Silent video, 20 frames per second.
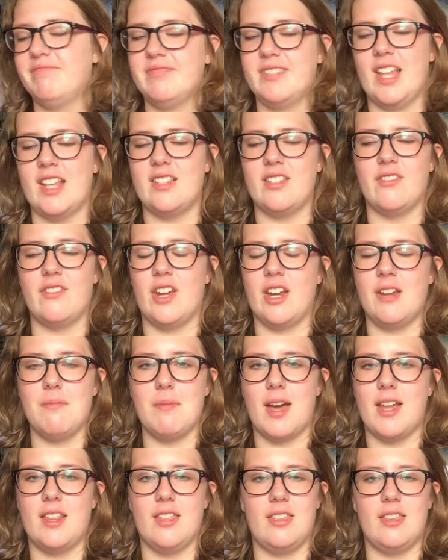that's a very
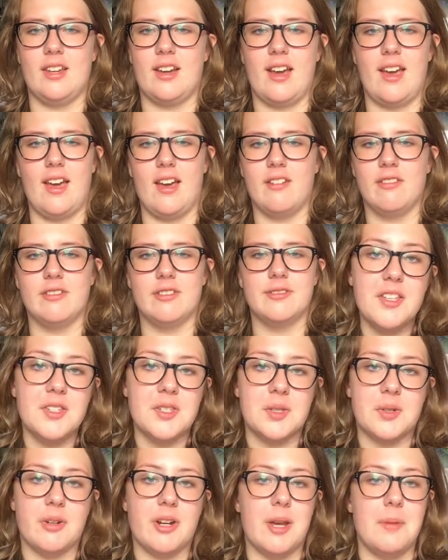minor thing I have.
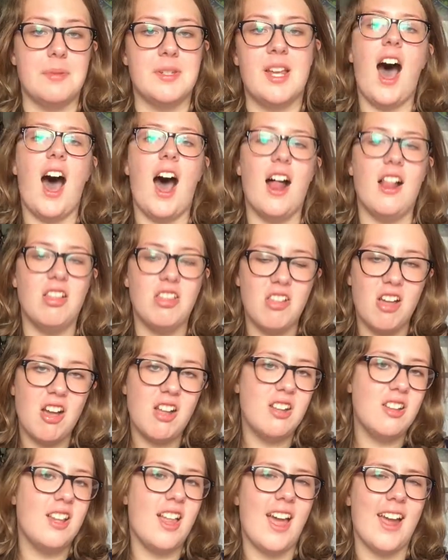Script. A
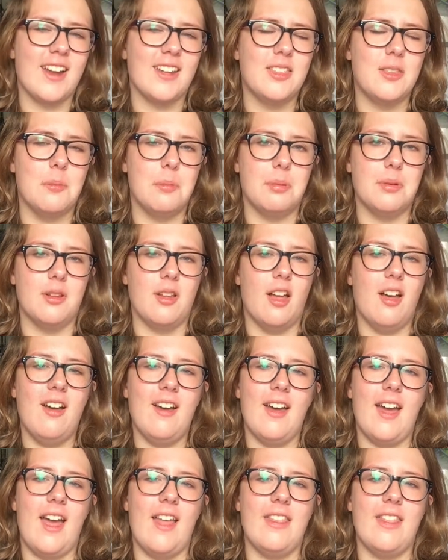lot like the
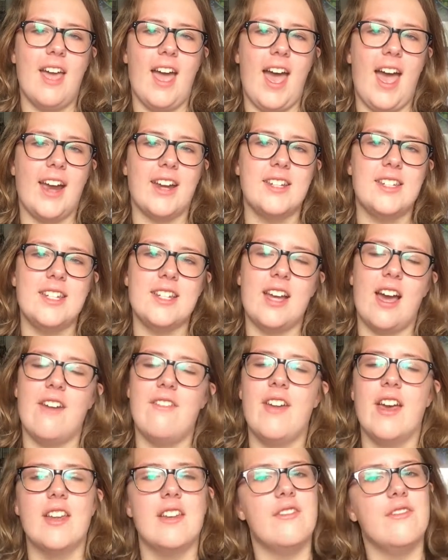plot and the acting, I
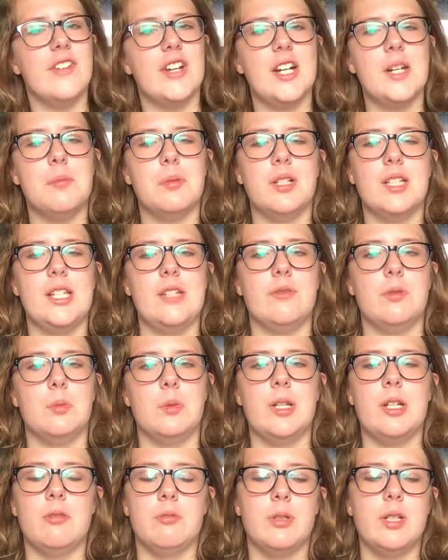found it very believable.
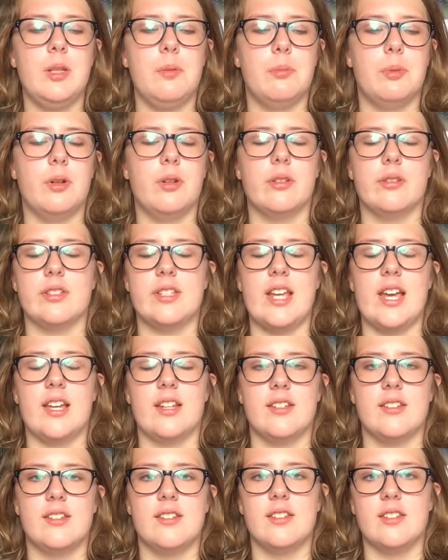It really boils
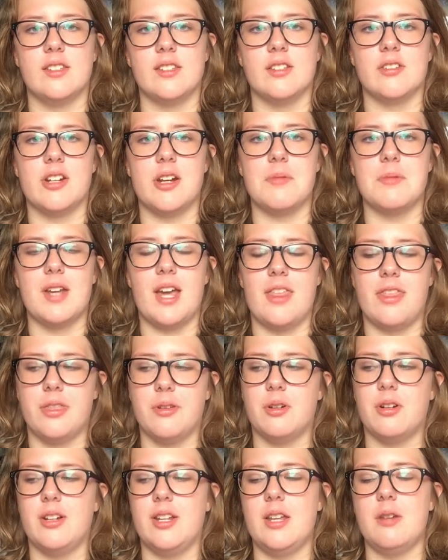down to the script. I
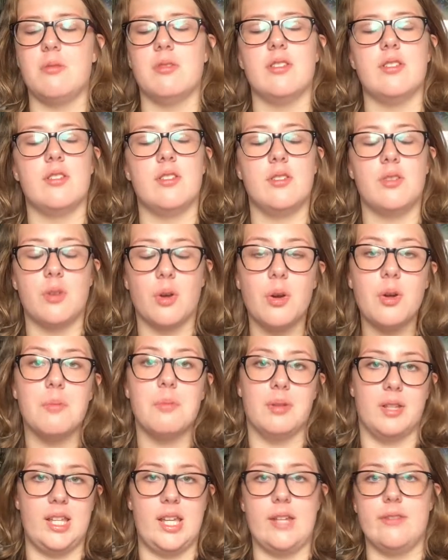thought it was so
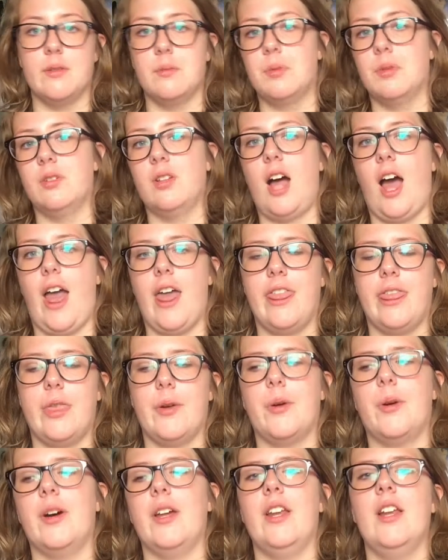believable. I
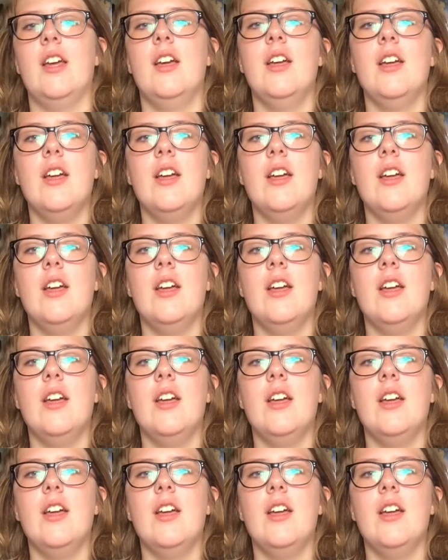thought